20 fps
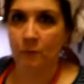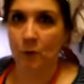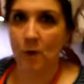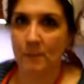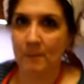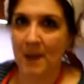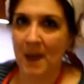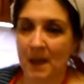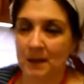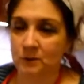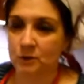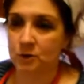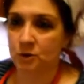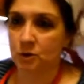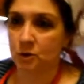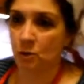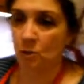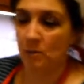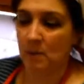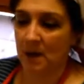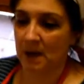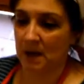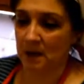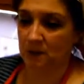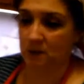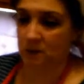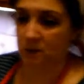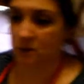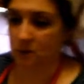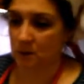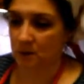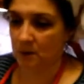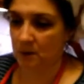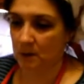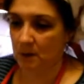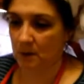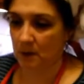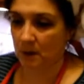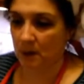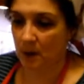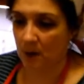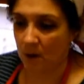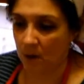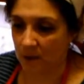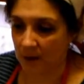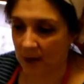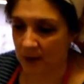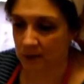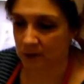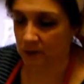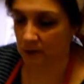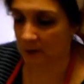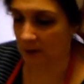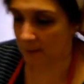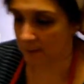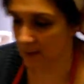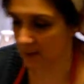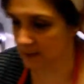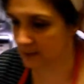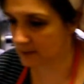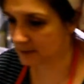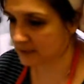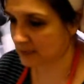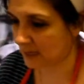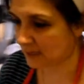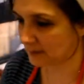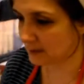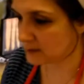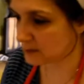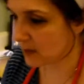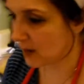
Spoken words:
for about 2 minutes. Okay, so let me set the